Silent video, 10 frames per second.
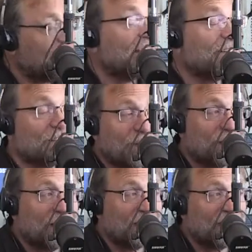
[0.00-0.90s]
they
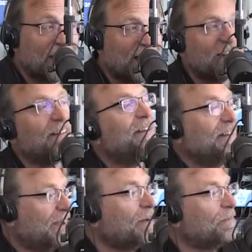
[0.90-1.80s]
don't hear that,
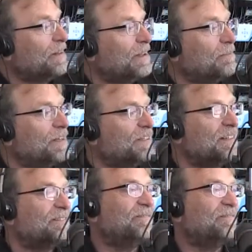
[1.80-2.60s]
I bet they miss it.